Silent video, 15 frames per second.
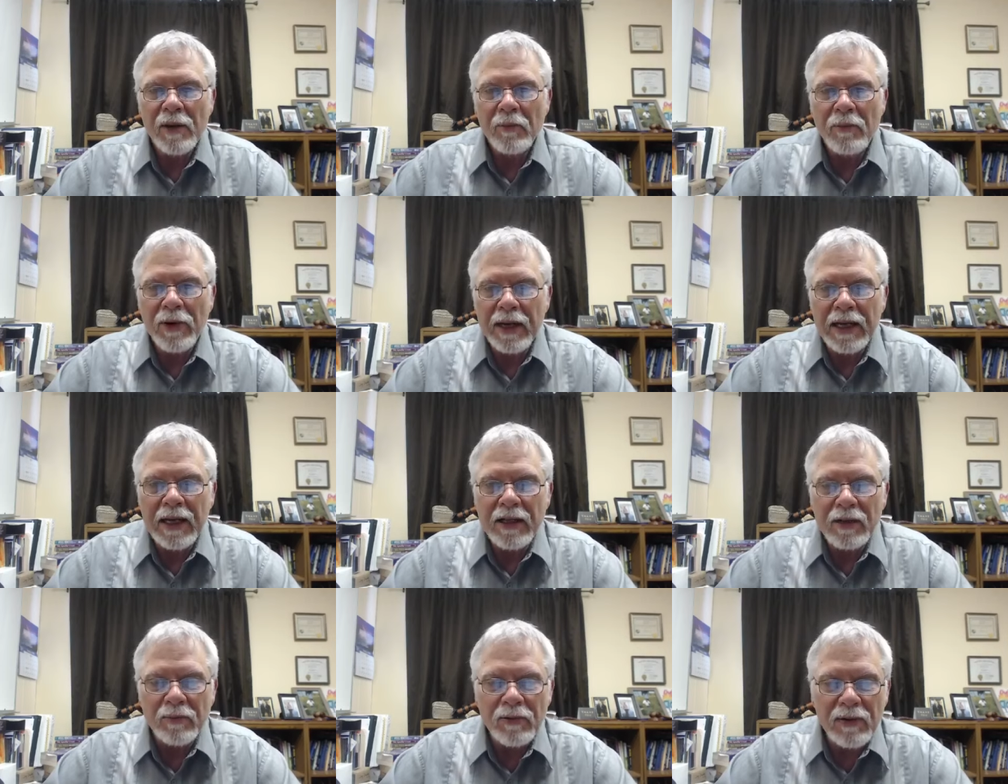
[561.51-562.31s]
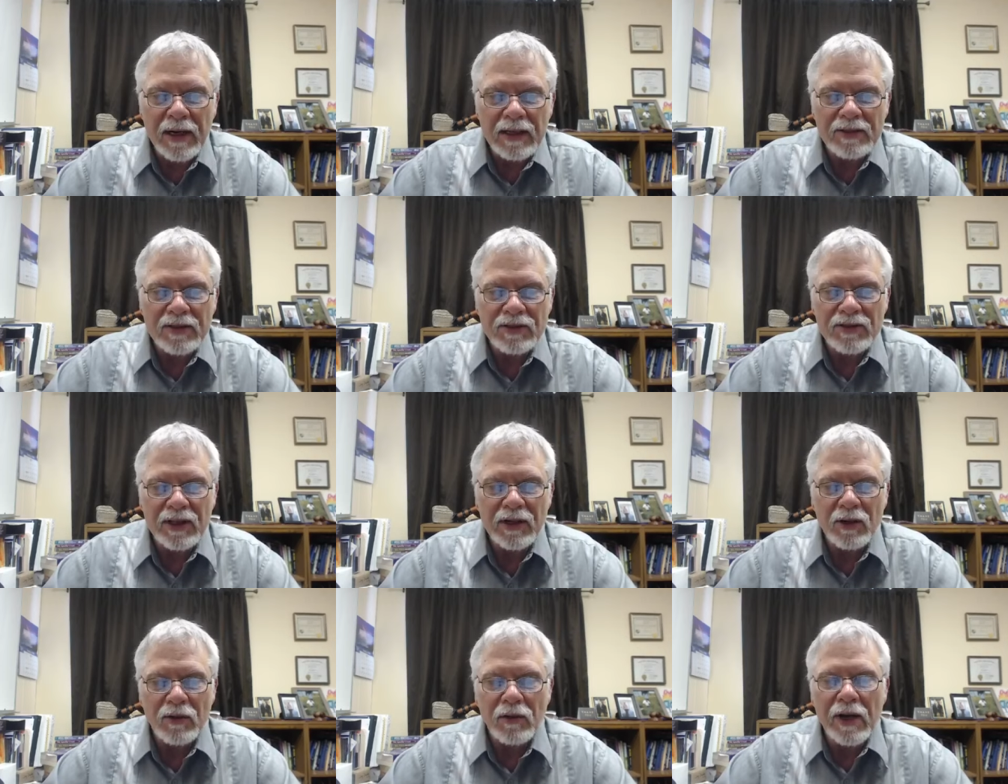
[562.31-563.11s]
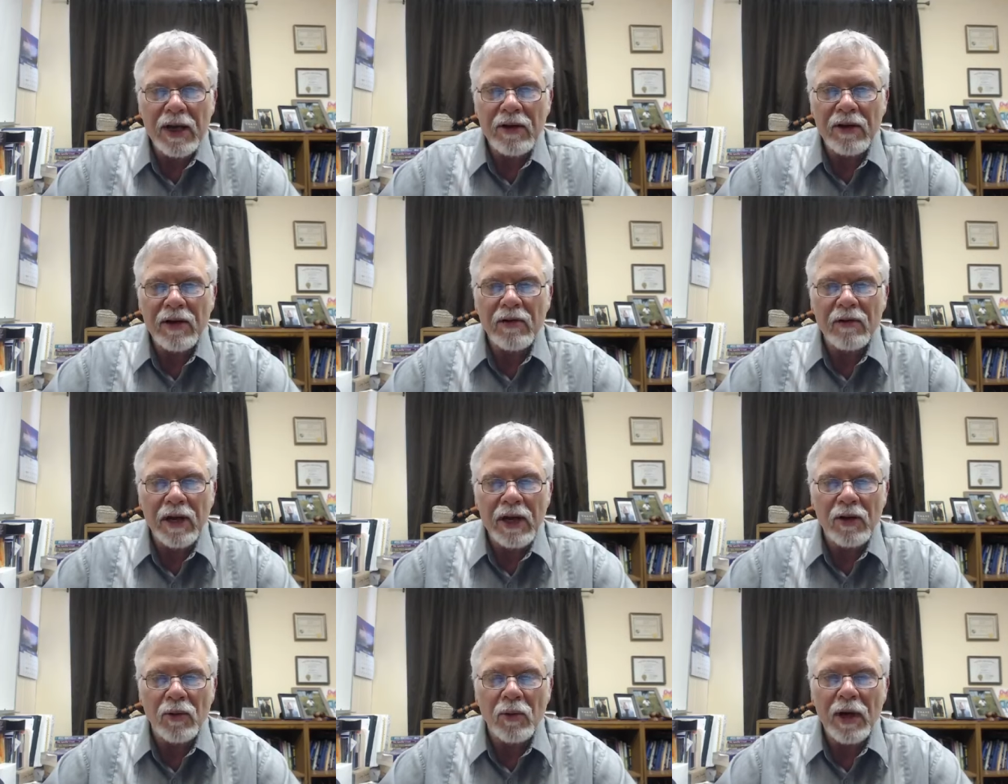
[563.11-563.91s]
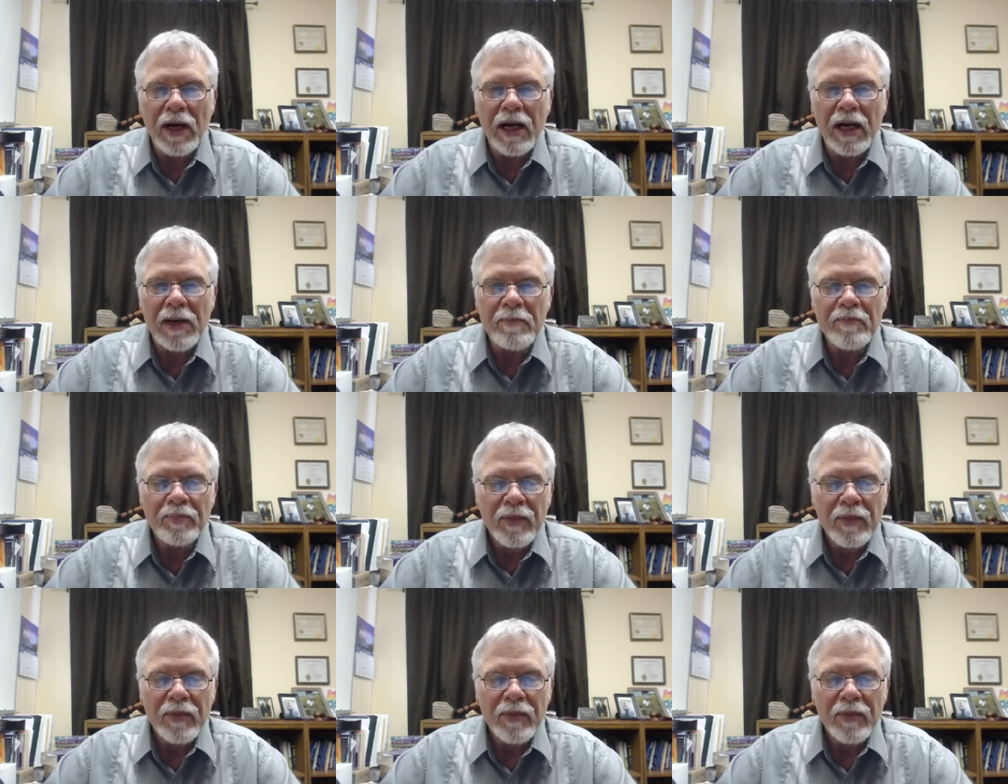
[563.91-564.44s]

bringing the presence in a greater and greater way,